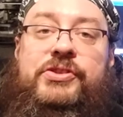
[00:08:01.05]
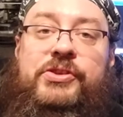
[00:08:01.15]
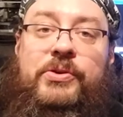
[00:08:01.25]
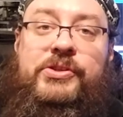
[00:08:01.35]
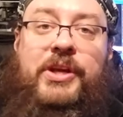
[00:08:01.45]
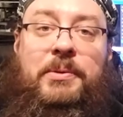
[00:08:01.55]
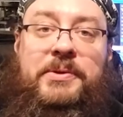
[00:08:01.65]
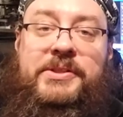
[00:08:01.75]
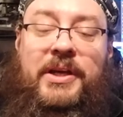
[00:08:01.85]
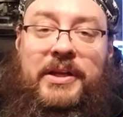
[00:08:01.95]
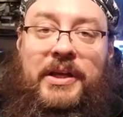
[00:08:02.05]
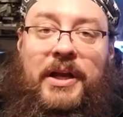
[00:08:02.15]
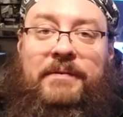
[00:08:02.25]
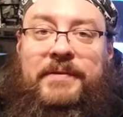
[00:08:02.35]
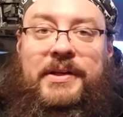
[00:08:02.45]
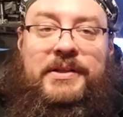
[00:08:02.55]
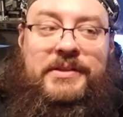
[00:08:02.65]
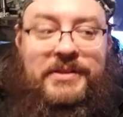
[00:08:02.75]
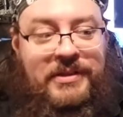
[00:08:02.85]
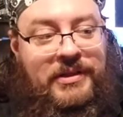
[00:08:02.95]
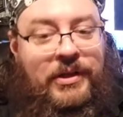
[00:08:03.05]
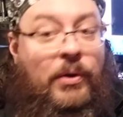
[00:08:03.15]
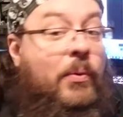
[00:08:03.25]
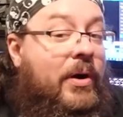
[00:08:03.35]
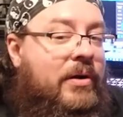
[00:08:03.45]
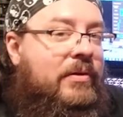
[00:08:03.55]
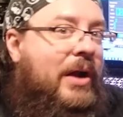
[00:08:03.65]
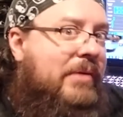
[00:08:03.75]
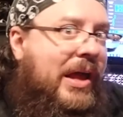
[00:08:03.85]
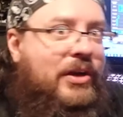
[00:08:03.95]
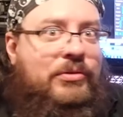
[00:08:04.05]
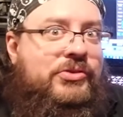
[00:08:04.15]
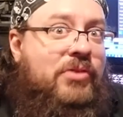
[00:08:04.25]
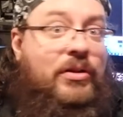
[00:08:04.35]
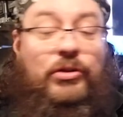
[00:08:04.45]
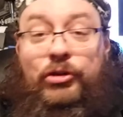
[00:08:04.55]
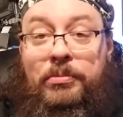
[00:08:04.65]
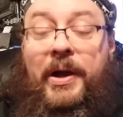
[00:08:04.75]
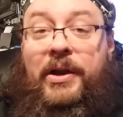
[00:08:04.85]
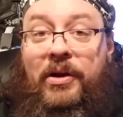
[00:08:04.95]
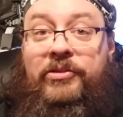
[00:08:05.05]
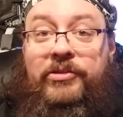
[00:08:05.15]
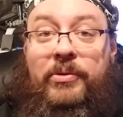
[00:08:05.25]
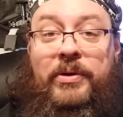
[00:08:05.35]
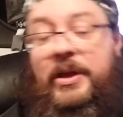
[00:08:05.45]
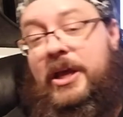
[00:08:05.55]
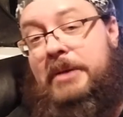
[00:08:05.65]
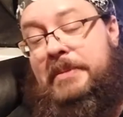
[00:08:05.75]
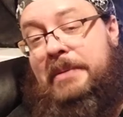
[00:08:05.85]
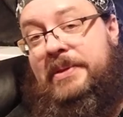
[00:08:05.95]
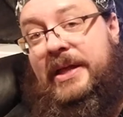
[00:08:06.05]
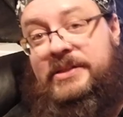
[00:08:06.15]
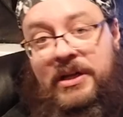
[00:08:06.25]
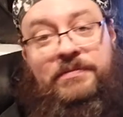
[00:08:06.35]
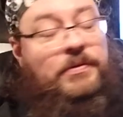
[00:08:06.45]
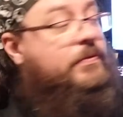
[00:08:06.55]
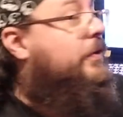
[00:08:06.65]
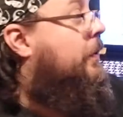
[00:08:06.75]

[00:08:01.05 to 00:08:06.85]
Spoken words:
associated with setting it up, because, you know, where I ran into a struggle, you might also, and maybe that's helpful for